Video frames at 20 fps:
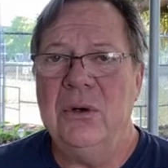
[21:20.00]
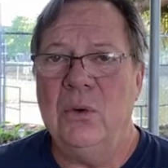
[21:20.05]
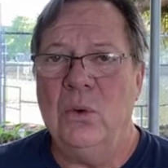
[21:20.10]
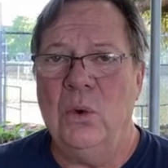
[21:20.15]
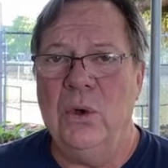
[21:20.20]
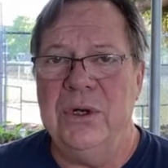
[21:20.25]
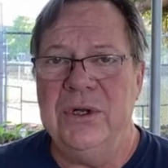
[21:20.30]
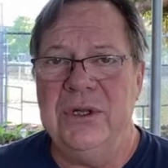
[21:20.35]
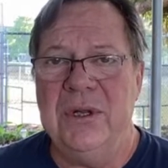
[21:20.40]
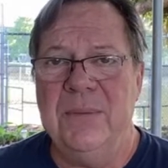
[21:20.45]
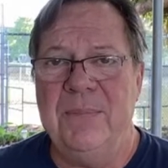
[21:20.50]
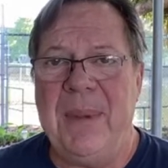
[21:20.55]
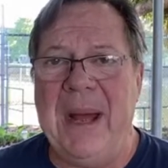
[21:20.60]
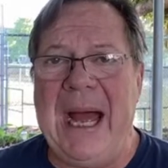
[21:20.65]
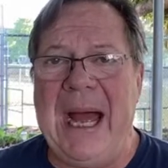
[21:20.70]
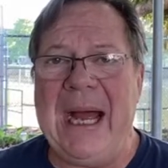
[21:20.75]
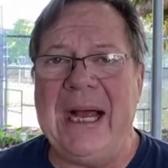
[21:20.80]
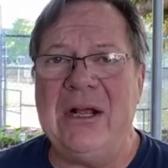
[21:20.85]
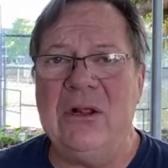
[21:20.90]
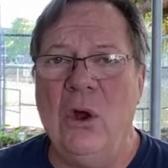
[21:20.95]
On the
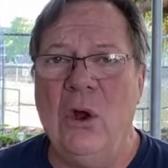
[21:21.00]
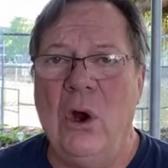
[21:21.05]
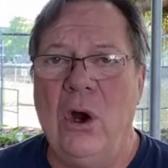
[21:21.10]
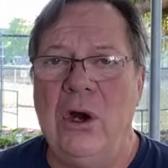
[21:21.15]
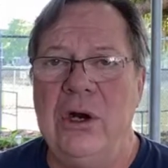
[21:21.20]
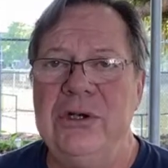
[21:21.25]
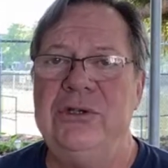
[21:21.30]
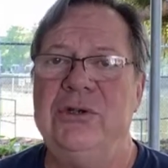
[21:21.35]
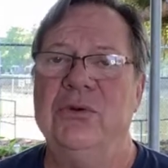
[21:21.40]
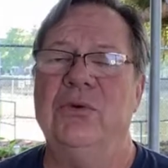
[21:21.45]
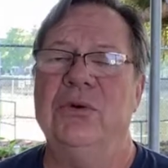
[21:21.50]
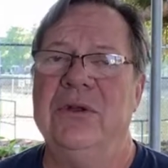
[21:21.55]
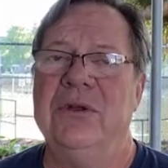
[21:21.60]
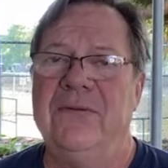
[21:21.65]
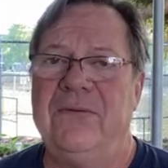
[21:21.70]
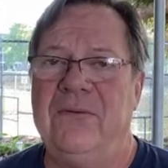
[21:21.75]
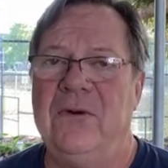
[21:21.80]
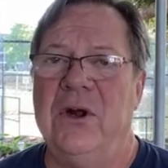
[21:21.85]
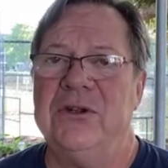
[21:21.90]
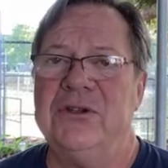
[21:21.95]
back large, on the
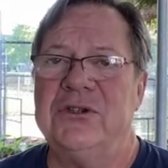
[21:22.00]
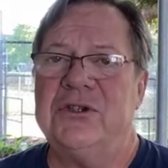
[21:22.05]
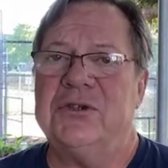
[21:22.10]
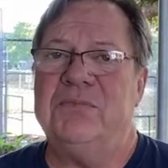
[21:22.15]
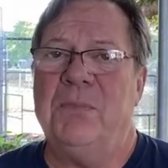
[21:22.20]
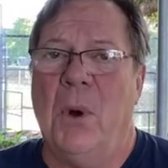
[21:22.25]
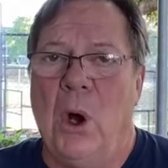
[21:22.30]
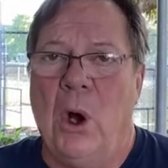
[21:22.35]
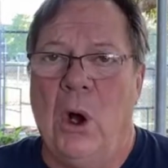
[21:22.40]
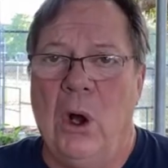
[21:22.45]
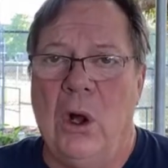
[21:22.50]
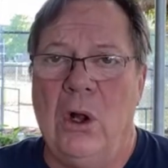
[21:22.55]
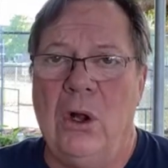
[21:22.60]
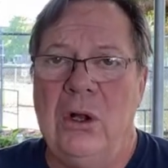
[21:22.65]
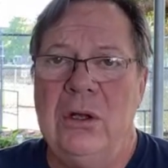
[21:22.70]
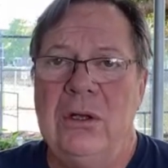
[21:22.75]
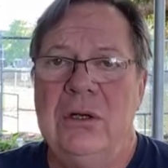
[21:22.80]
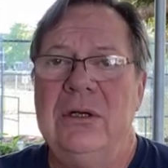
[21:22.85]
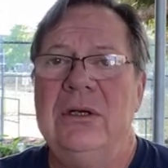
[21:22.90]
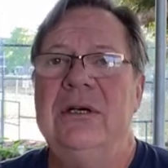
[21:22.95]
front small.
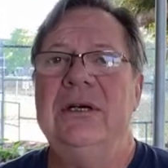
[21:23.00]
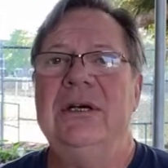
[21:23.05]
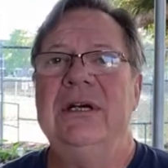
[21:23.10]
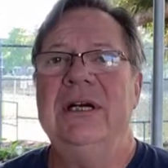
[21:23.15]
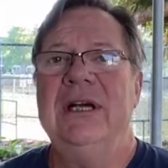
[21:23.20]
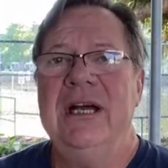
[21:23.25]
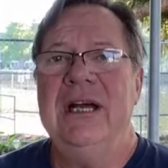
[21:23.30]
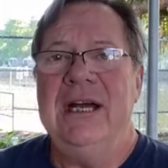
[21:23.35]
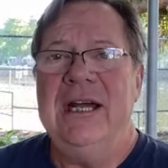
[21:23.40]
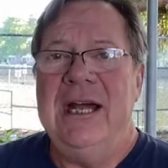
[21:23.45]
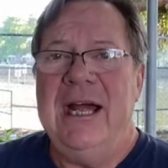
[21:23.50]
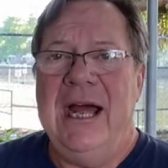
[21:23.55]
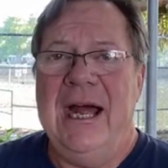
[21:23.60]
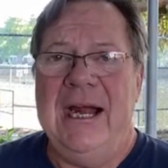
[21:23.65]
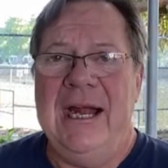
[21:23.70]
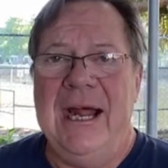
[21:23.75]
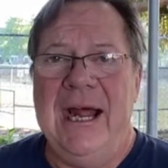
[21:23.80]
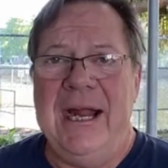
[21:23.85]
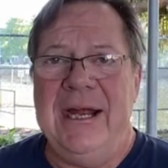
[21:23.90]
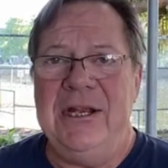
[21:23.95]
And
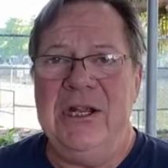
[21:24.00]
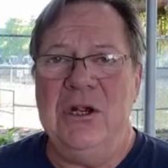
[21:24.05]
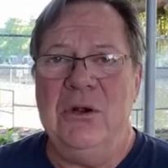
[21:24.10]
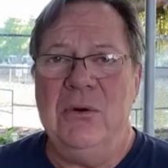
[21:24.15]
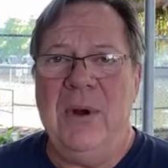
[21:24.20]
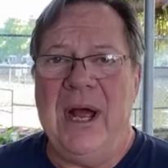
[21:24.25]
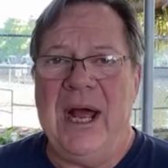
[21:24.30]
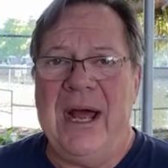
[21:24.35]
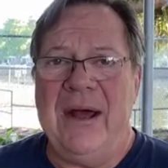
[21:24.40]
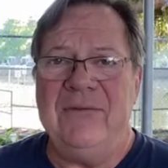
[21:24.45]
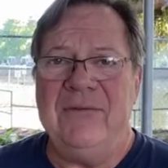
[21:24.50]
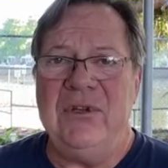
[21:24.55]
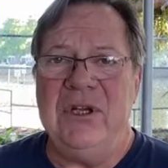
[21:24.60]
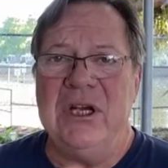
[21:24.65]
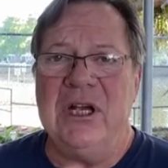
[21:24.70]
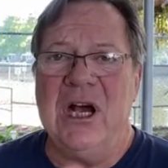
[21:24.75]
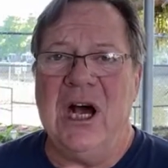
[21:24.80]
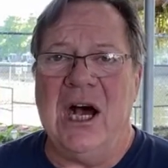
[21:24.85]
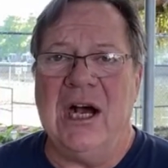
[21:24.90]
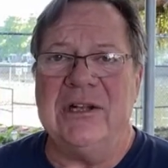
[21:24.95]
then you have the
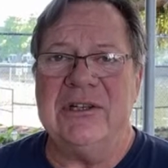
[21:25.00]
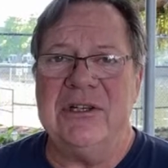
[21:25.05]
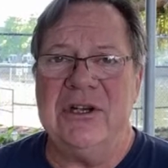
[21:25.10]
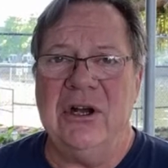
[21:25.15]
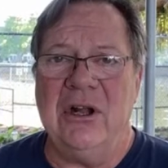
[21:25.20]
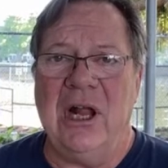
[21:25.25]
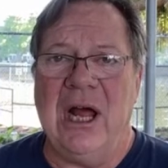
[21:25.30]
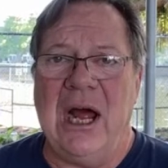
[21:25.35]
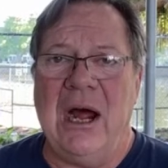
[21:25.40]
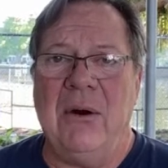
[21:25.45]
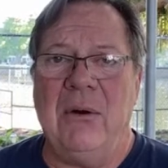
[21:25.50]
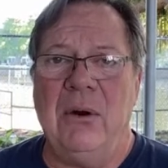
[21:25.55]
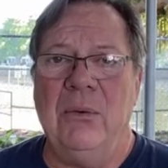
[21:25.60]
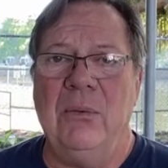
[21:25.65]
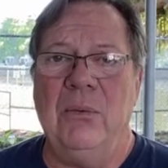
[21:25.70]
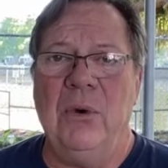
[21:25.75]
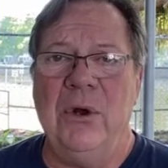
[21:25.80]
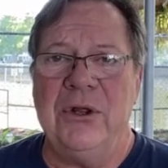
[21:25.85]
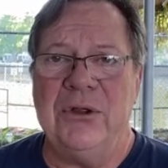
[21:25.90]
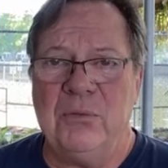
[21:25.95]
cocktail hour
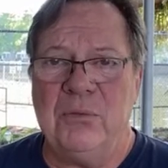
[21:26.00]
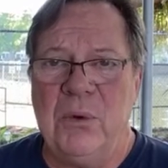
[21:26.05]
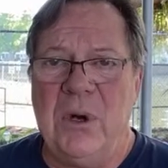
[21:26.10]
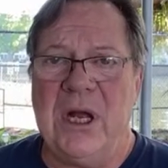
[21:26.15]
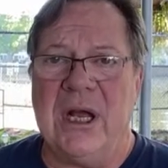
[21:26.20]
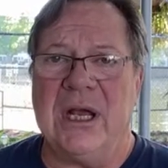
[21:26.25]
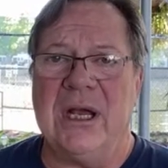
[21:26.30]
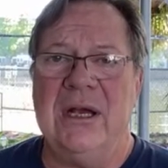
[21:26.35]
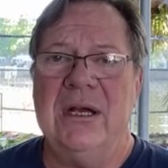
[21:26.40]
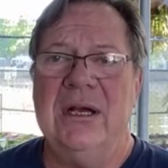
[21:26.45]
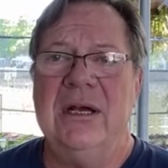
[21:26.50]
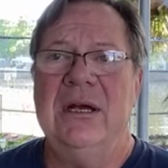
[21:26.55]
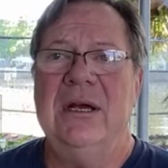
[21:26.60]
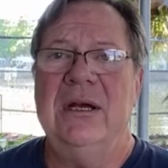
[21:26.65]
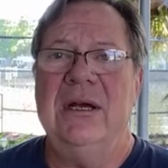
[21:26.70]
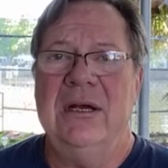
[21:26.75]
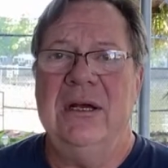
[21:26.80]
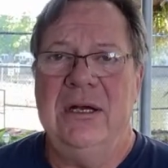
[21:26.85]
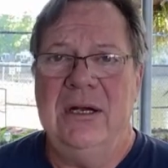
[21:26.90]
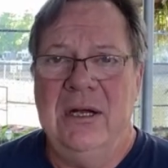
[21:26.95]
with Rick
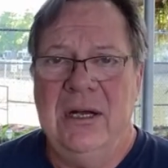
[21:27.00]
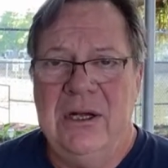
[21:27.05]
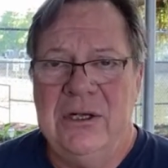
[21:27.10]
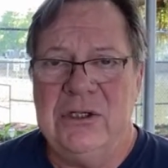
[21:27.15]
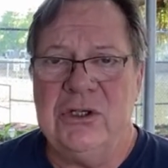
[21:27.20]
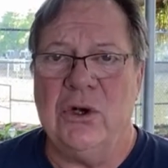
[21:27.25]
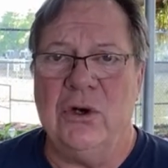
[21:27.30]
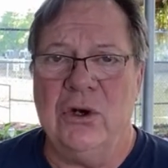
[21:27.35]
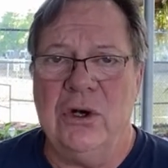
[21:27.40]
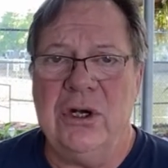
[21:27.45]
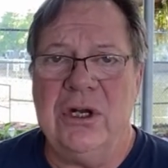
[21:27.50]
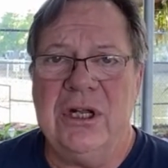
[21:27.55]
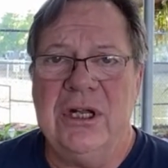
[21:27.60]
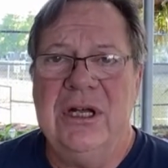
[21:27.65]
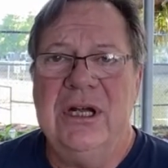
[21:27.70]
shirt.